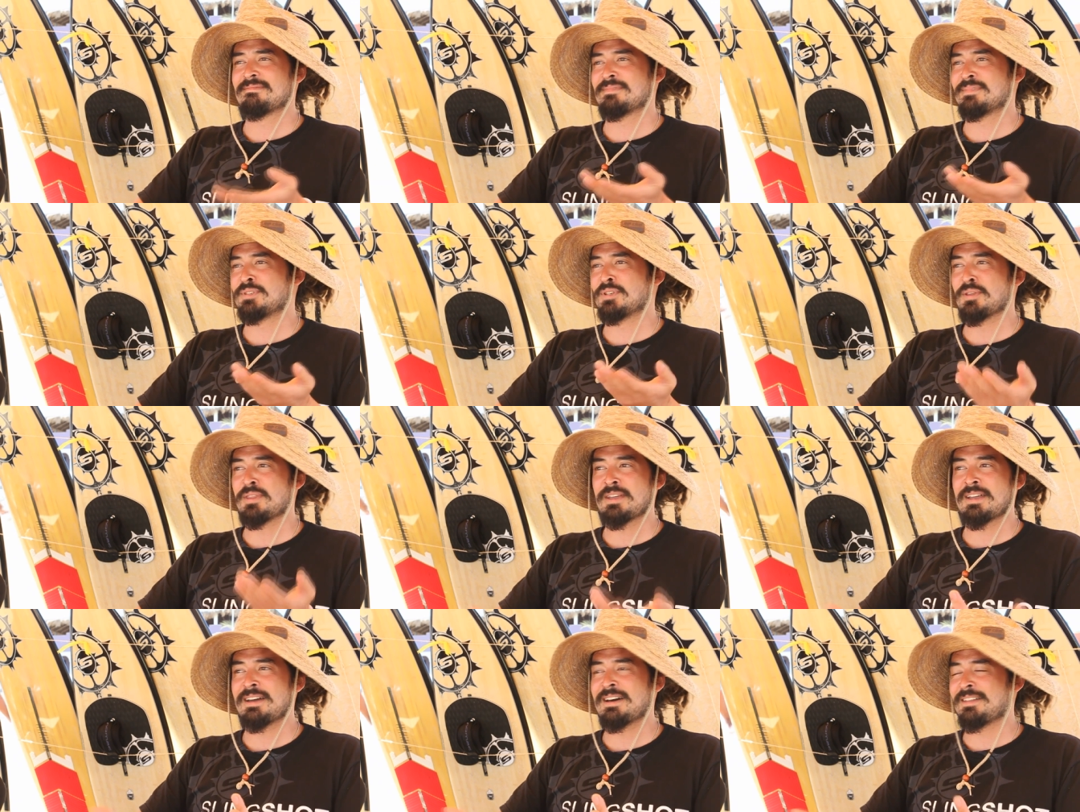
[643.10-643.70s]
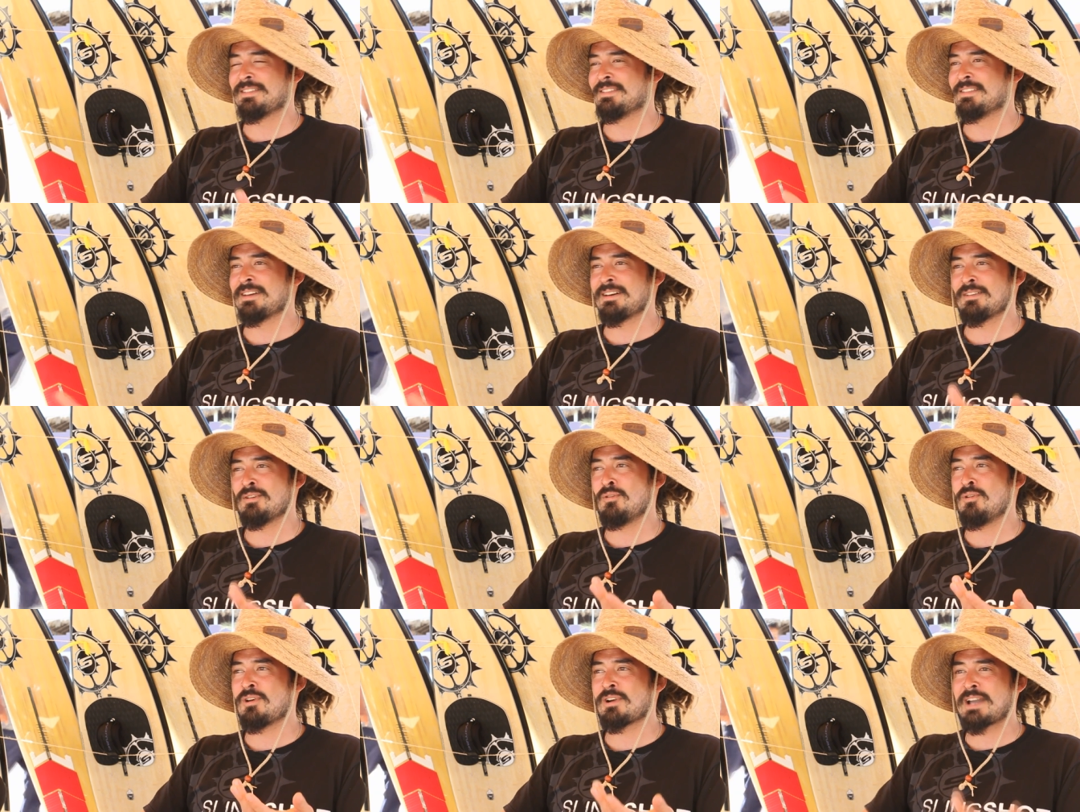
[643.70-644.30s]
So the
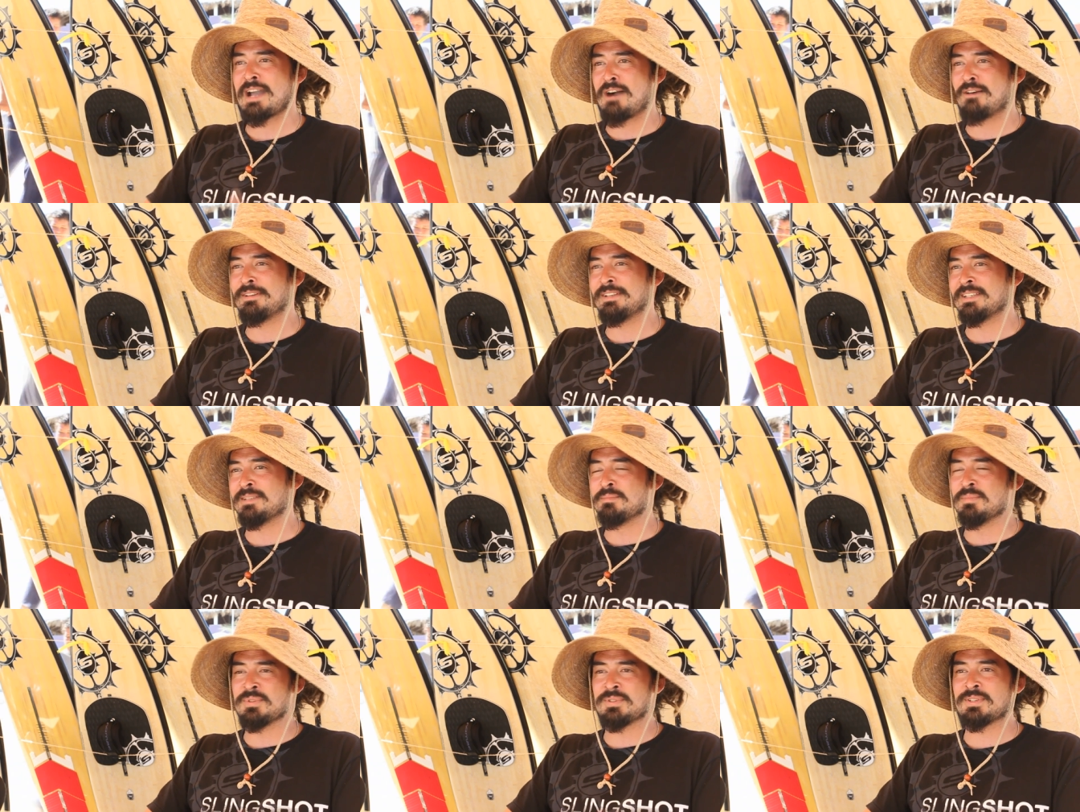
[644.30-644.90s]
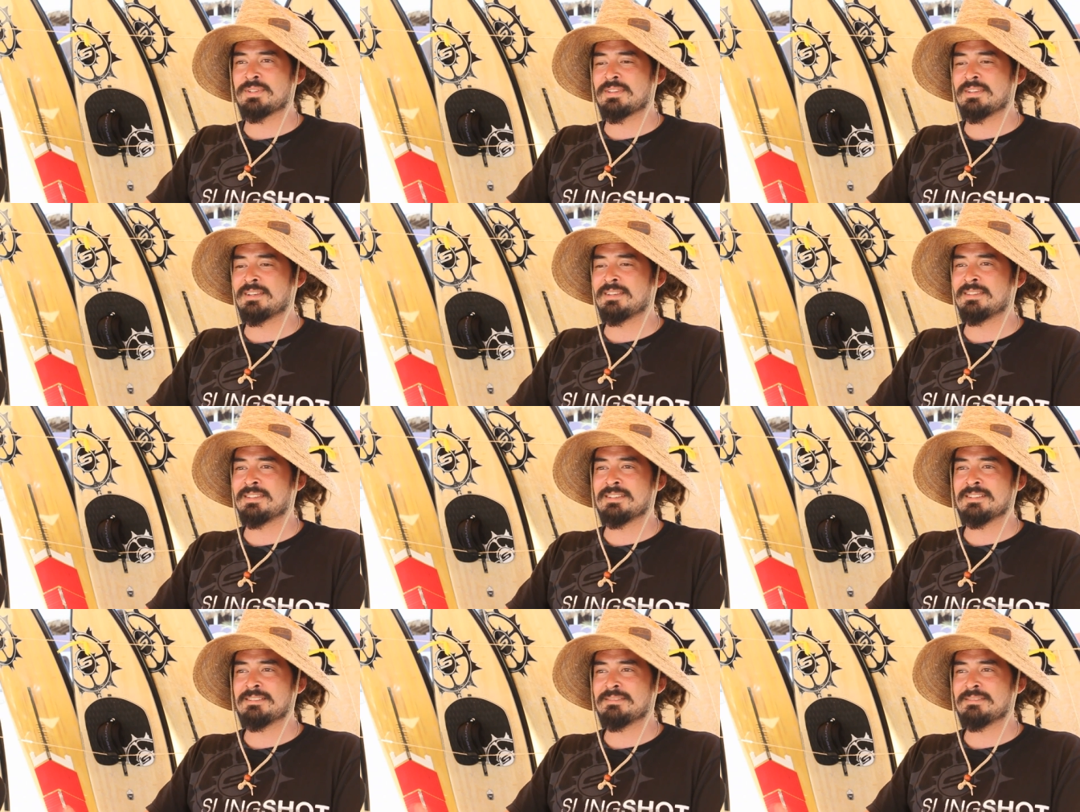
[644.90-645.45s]
whole accounting and music thing,